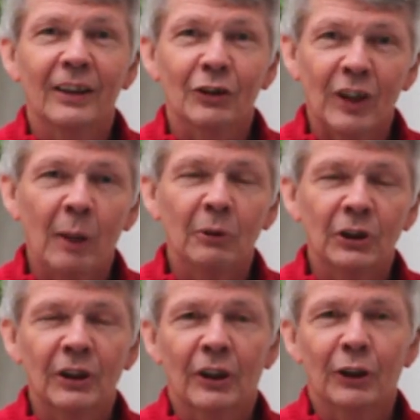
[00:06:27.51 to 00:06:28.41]

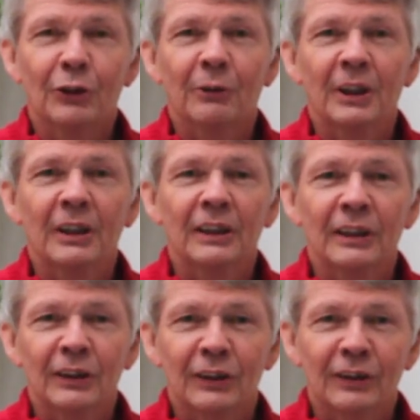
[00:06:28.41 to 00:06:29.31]
establishing archery
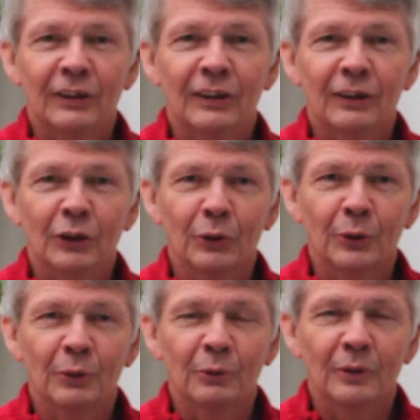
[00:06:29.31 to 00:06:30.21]
in
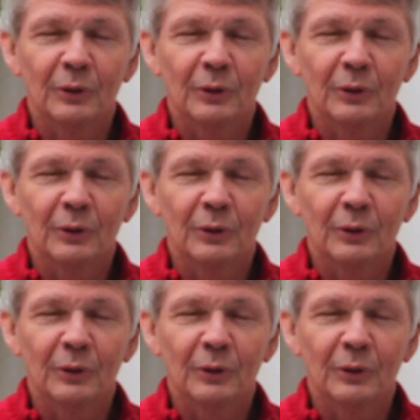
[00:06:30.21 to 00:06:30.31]
Laguna